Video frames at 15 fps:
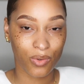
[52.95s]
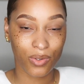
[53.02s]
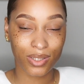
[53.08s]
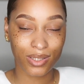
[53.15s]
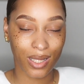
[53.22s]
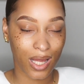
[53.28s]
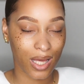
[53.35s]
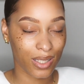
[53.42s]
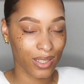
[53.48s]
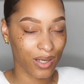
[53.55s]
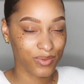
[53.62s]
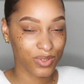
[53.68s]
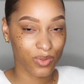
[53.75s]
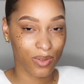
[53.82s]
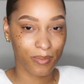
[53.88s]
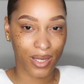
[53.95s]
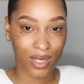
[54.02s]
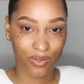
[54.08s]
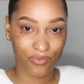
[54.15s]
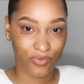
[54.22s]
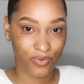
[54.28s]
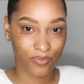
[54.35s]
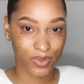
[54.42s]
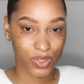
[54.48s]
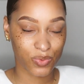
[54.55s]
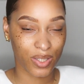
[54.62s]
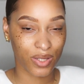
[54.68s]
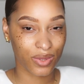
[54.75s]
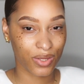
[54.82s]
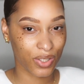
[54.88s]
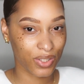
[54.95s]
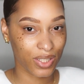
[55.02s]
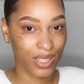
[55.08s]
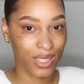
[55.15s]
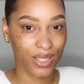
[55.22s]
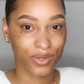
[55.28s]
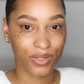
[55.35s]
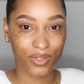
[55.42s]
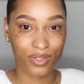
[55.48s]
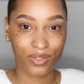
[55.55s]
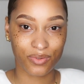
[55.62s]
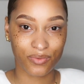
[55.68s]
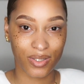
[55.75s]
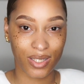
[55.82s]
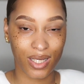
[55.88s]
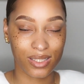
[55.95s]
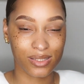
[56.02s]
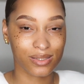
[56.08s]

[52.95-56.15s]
Online, I was going back and forth between 30 and 33.